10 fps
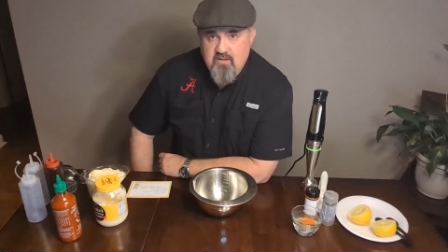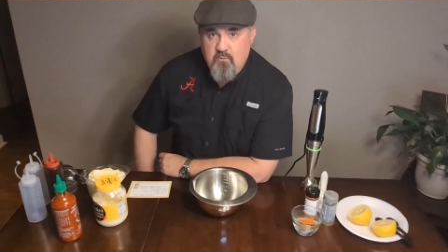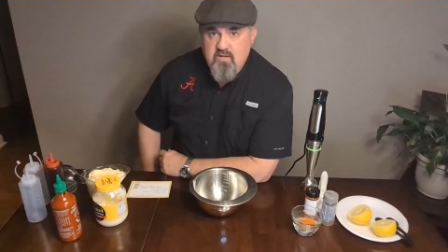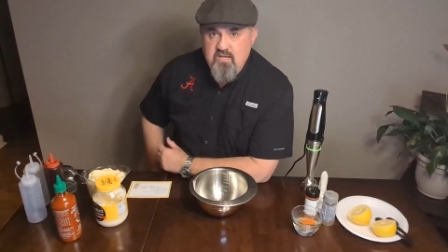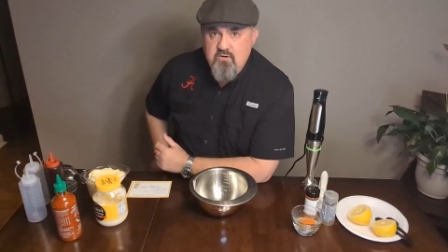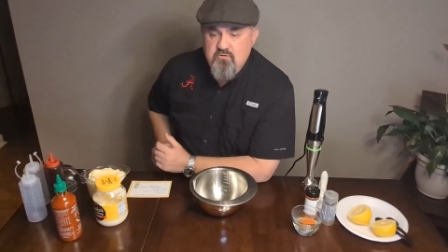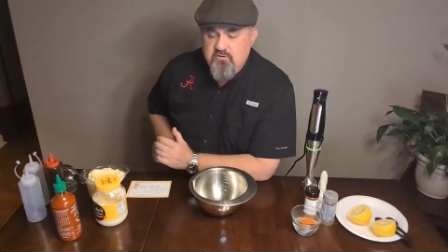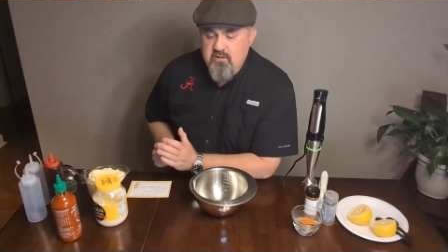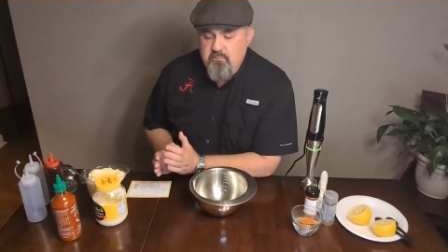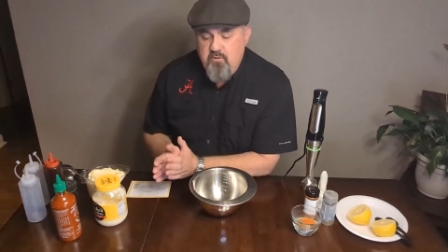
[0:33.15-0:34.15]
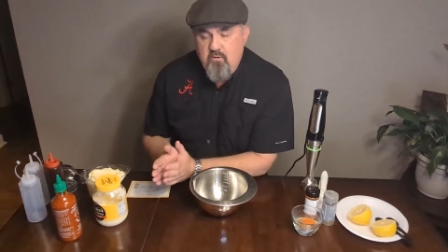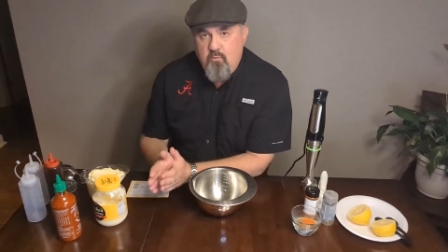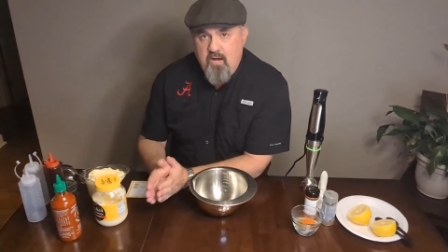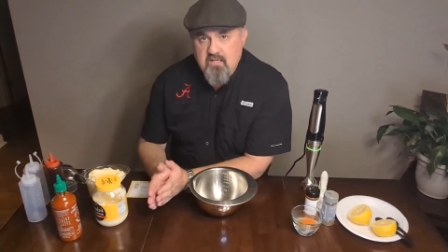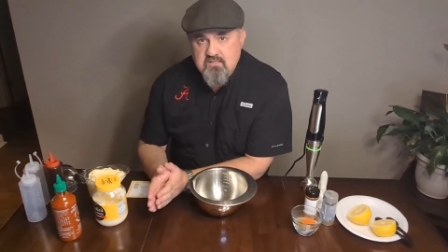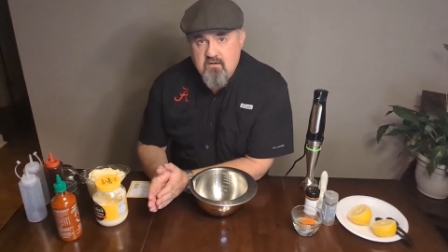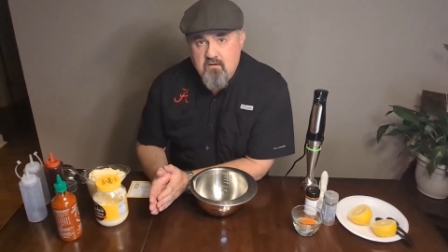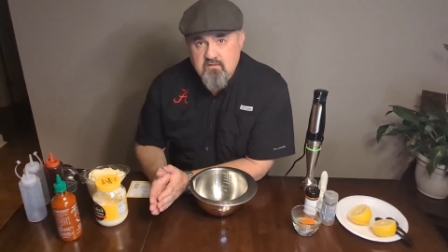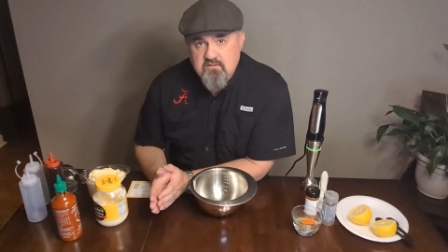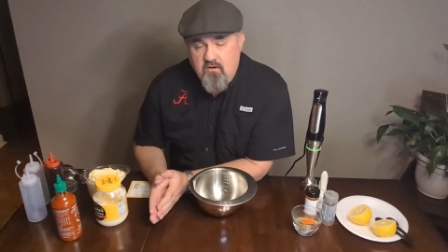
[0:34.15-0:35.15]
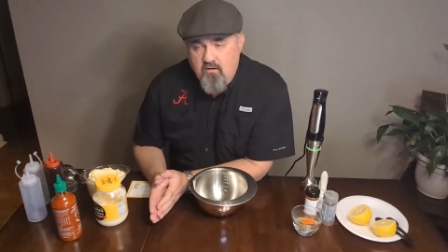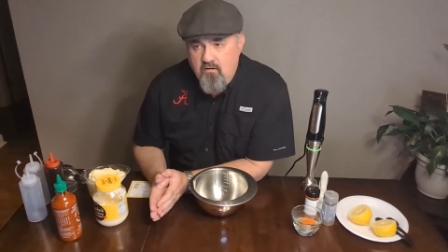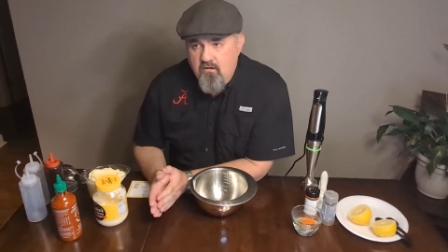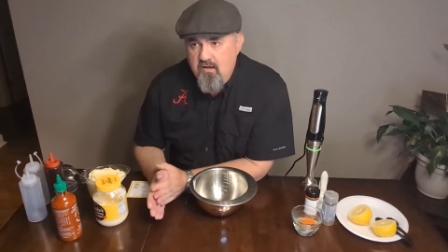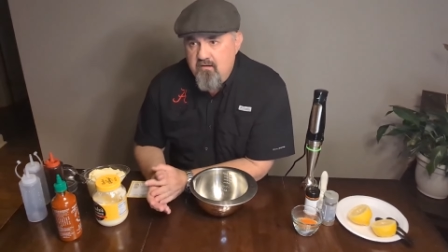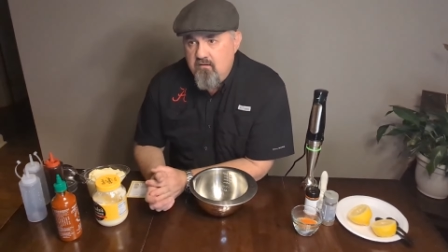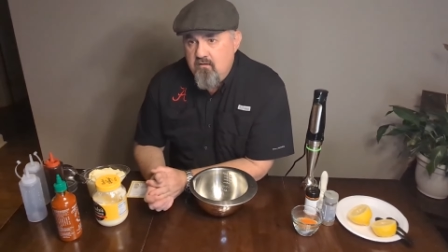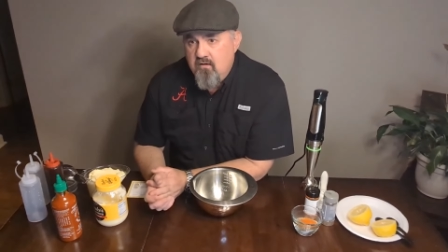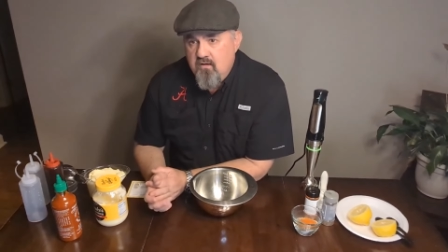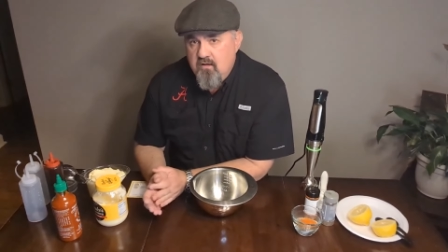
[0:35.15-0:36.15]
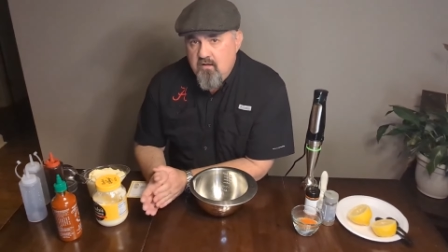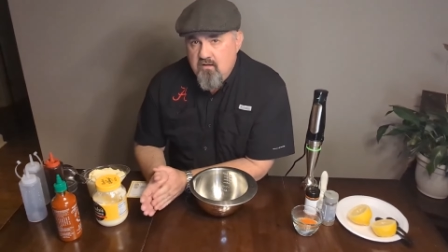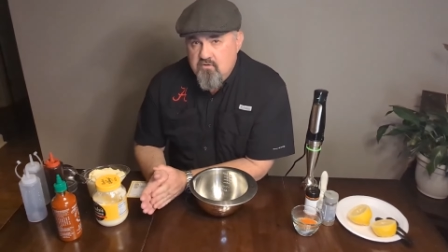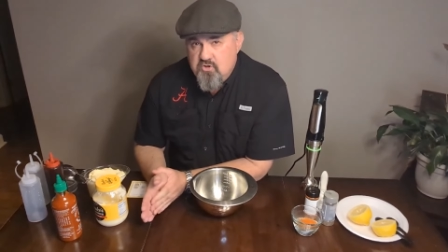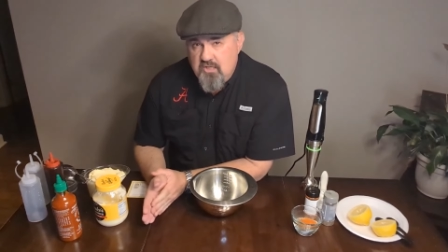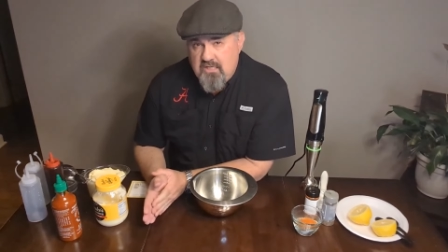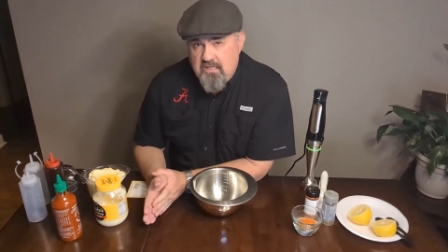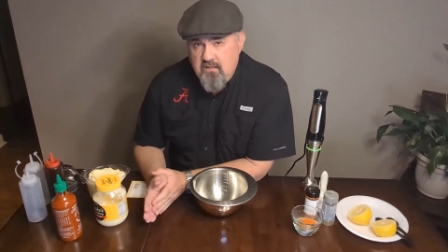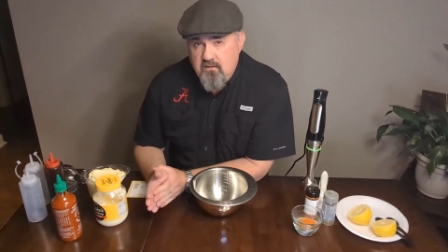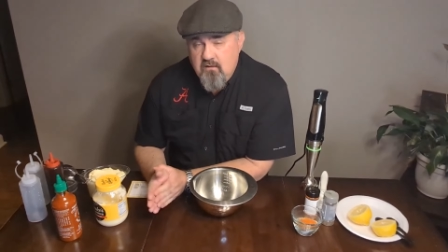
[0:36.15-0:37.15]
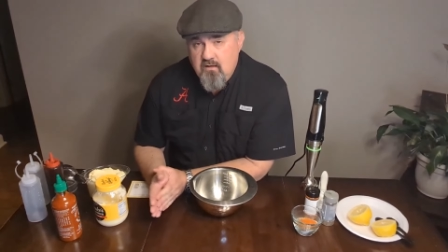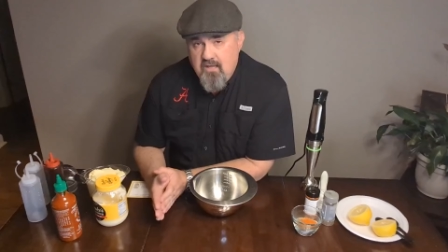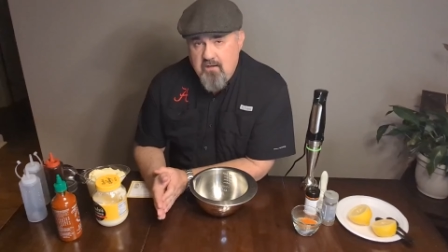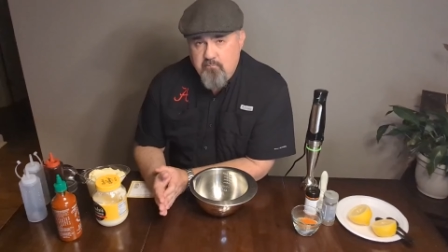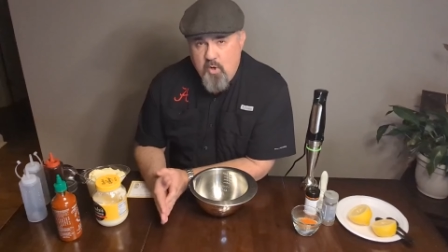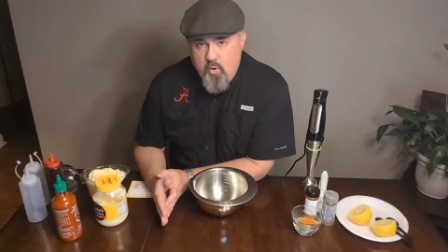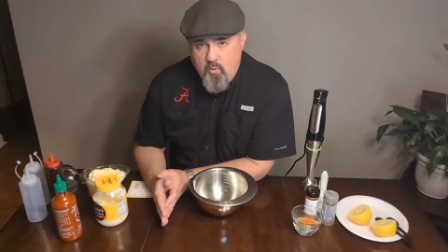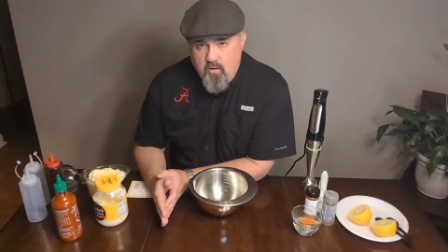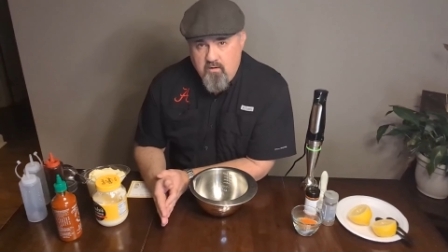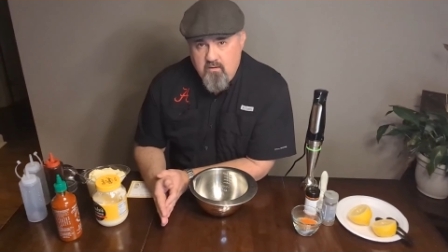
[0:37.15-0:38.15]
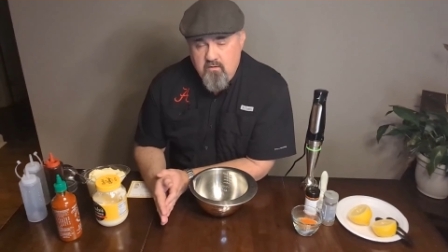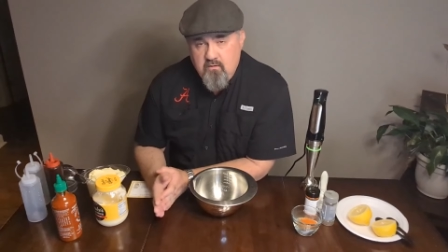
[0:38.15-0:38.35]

Now we usually put white sauce on chicken and pork.